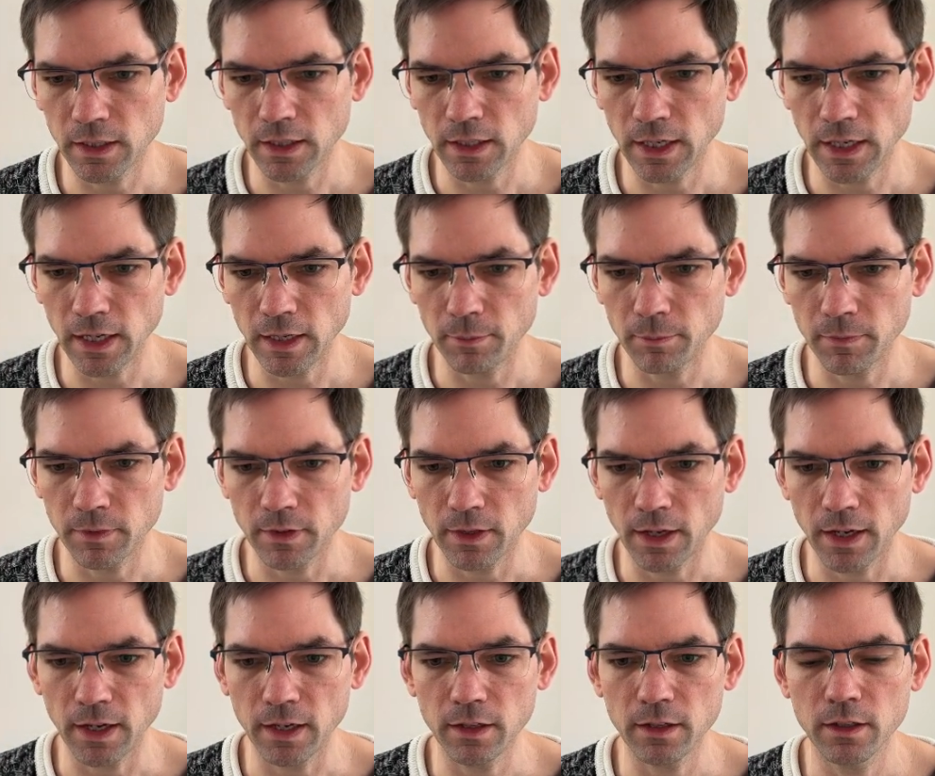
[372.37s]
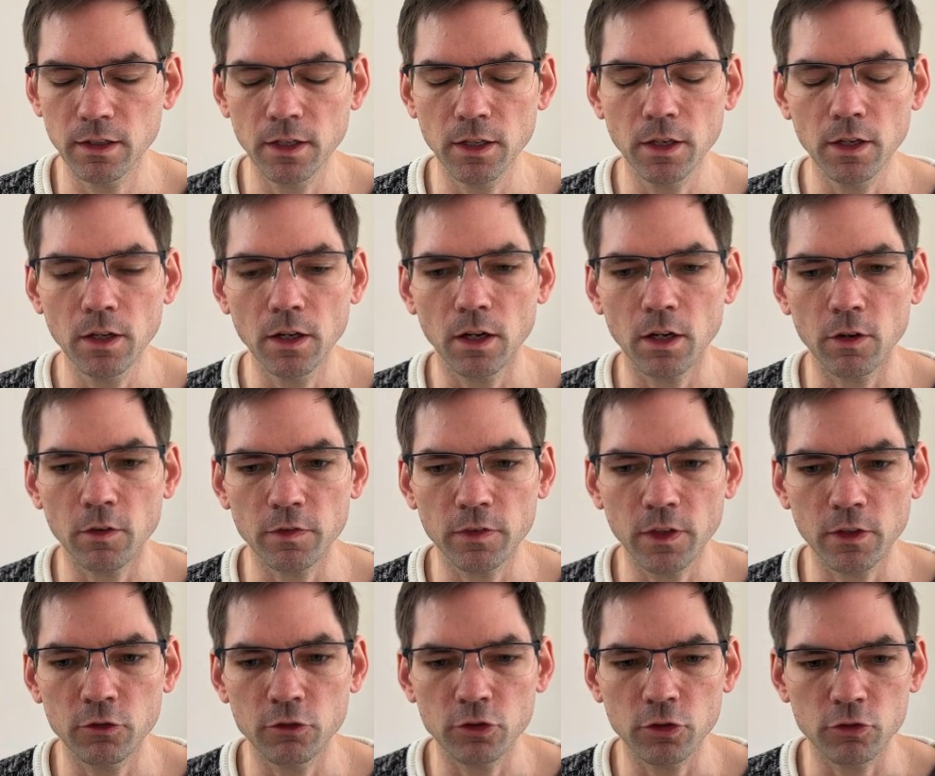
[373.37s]
game then of
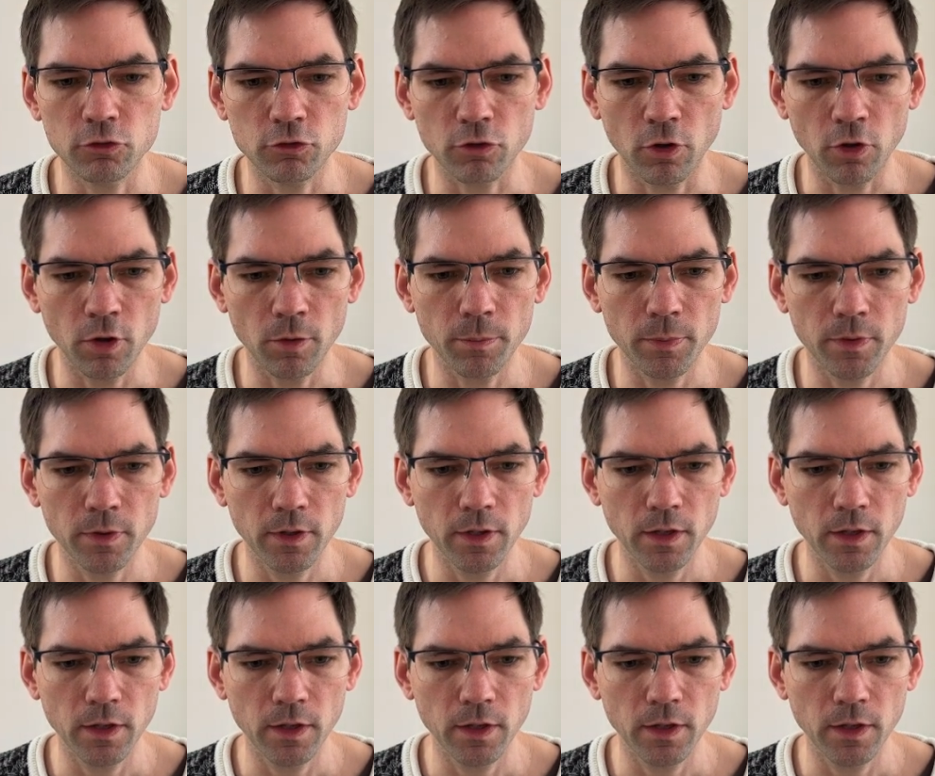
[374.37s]
Dungeon Drop.